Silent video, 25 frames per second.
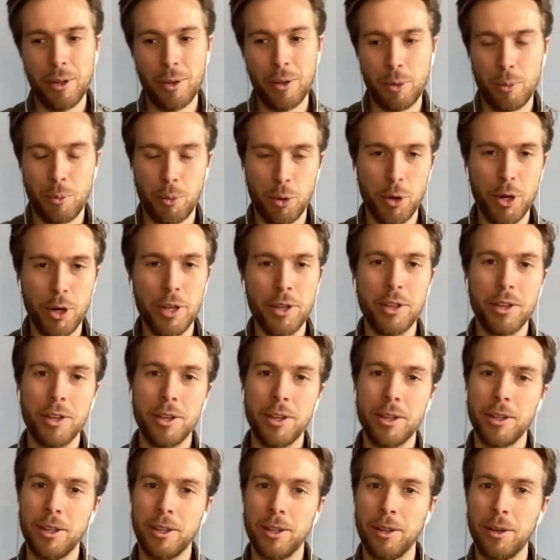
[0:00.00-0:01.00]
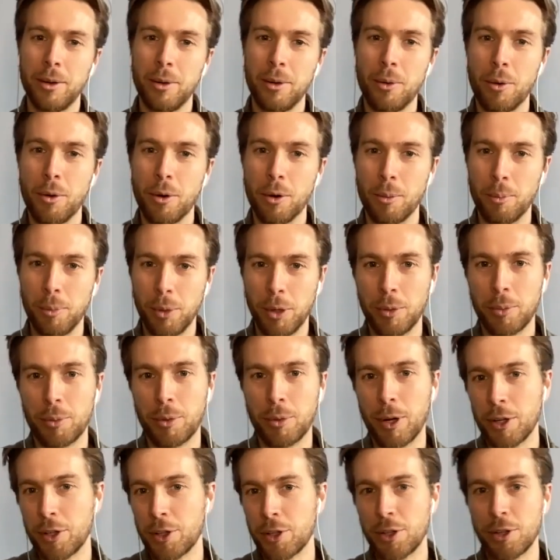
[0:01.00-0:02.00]
the breathing or blood
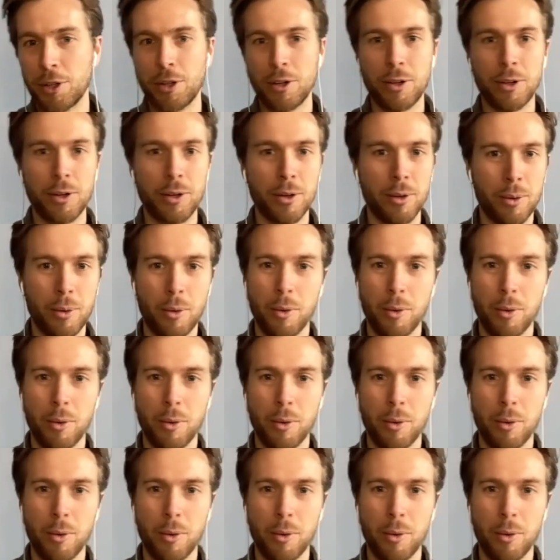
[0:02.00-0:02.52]
pressure,